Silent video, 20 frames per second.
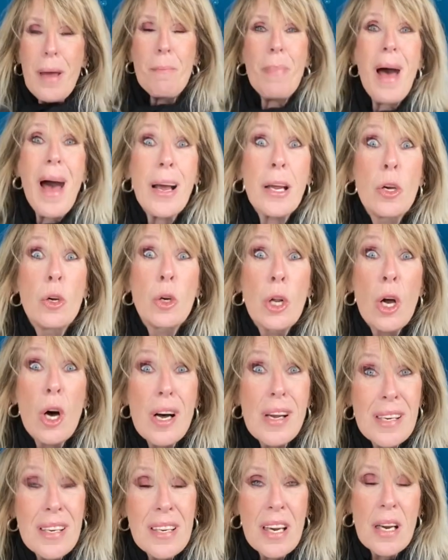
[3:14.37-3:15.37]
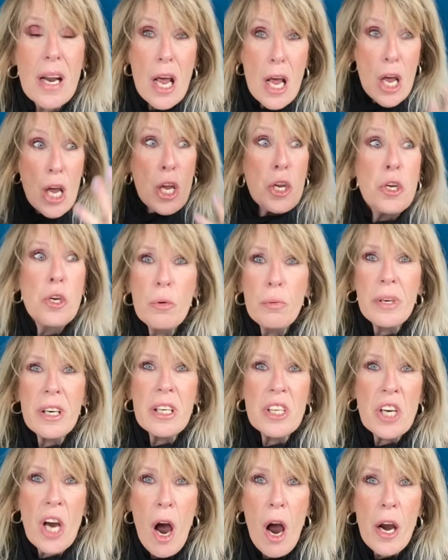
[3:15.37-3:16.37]
back. You lost it. You
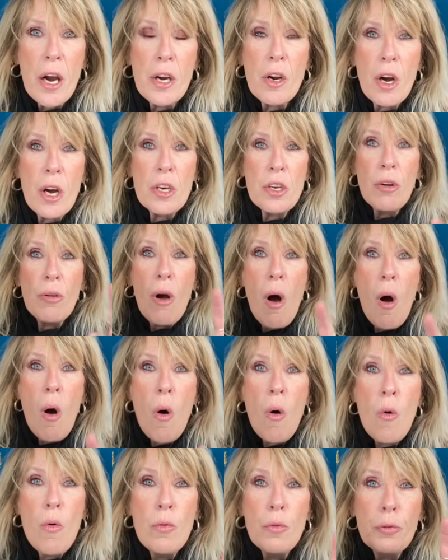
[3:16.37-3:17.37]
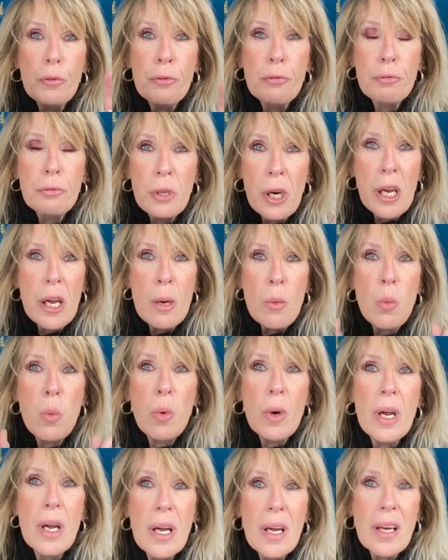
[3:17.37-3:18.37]
retired on your own free
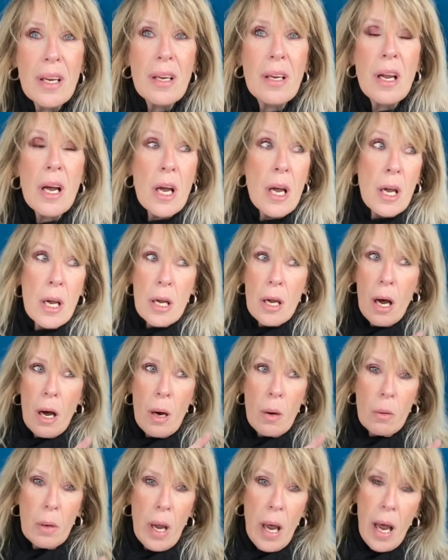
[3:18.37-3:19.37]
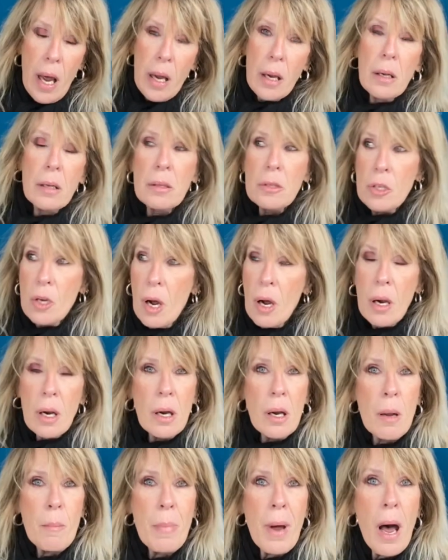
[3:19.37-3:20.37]
will. Okay,
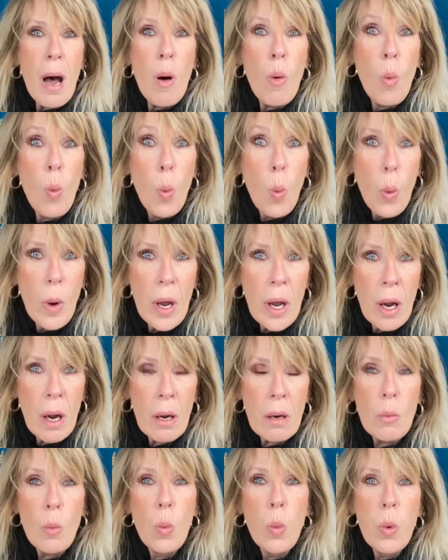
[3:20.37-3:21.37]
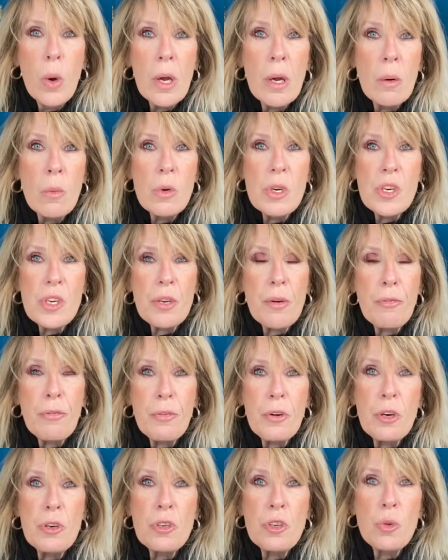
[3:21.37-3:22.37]
talking about Will. Will was the
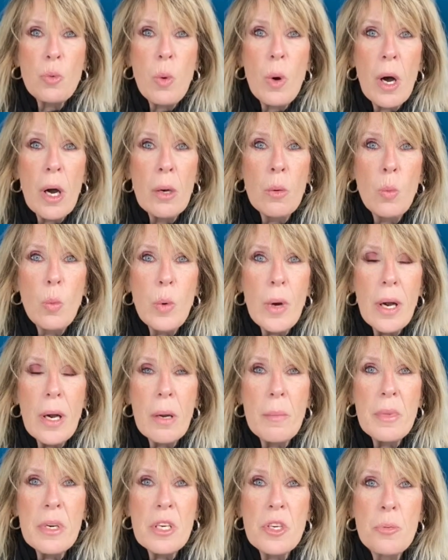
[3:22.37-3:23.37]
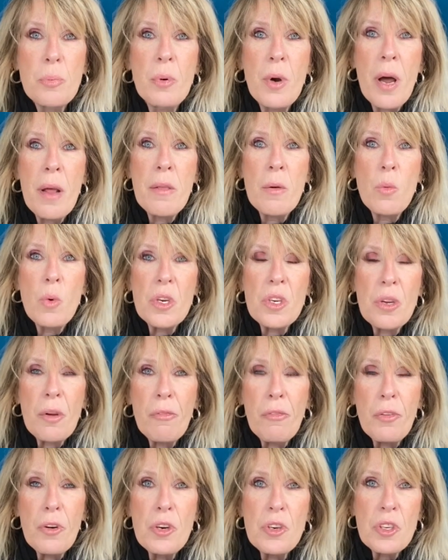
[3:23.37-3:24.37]
first one. William, his brother, was the
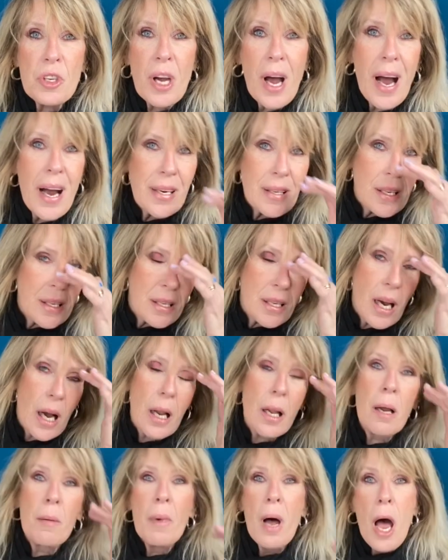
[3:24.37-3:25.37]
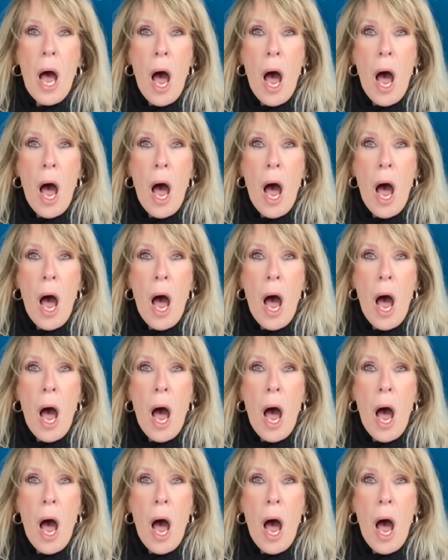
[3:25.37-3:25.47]
first guy to tell him,